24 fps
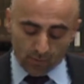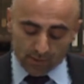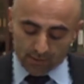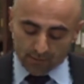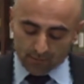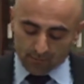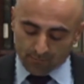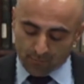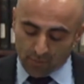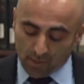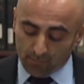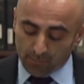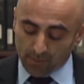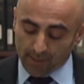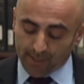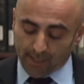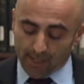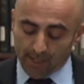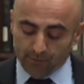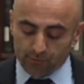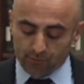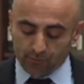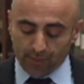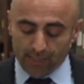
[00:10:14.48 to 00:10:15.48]
was public
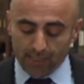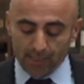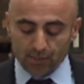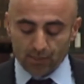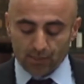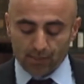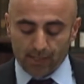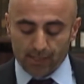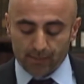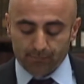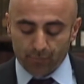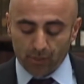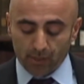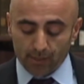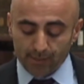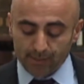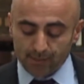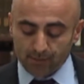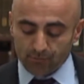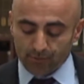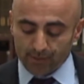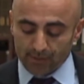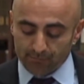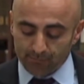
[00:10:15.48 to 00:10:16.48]
outrage at
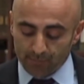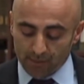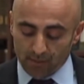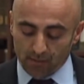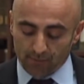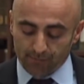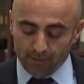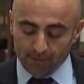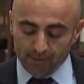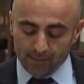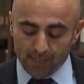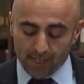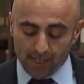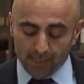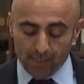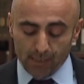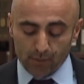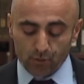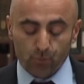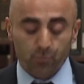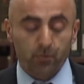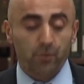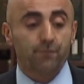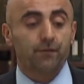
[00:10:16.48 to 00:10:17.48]
police treatment of a
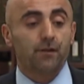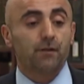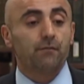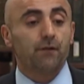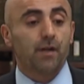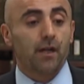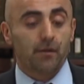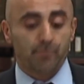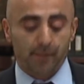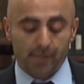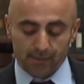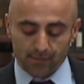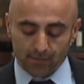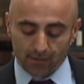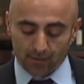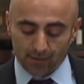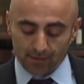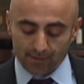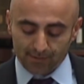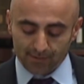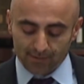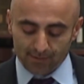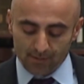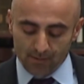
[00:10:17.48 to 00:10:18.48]
tiny group of
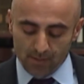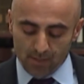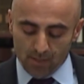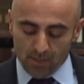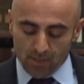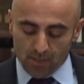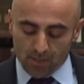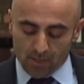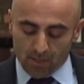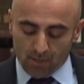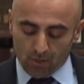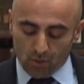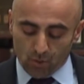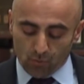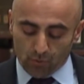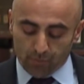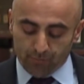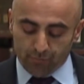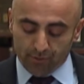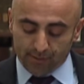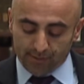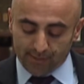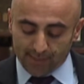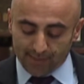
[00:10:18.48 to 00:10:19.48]
environmentalists who
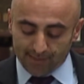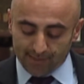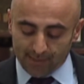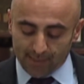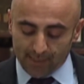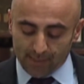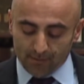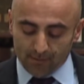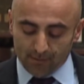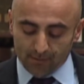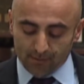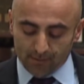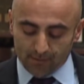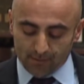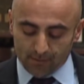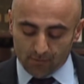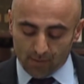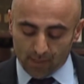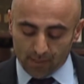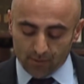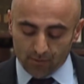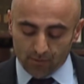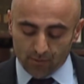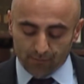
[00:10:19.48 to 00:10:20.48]
were protesting the
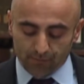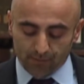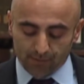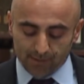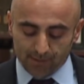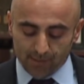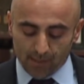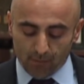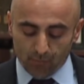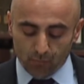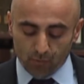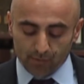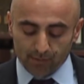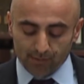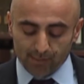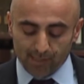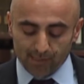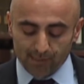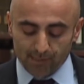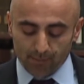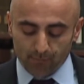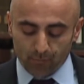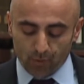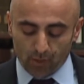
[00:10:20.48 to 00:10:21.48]
destruction of Istanbul's
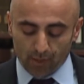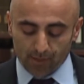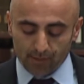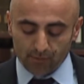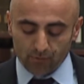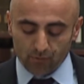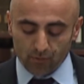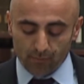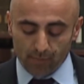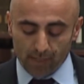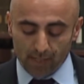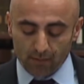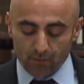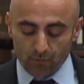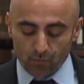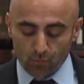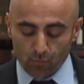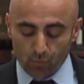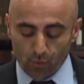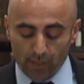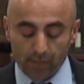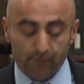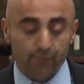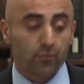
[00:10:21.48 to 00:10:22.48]
Gezi Park to make
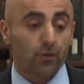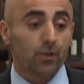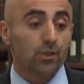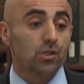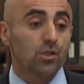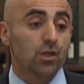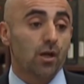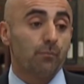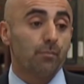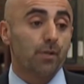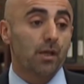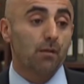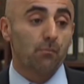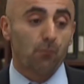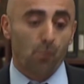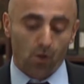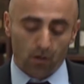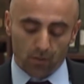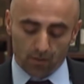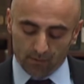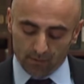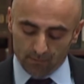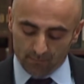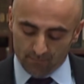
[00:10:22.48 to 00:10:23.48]
way for a shopping
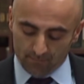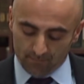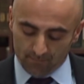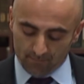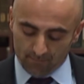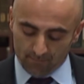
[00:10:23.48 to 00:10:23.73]
mall.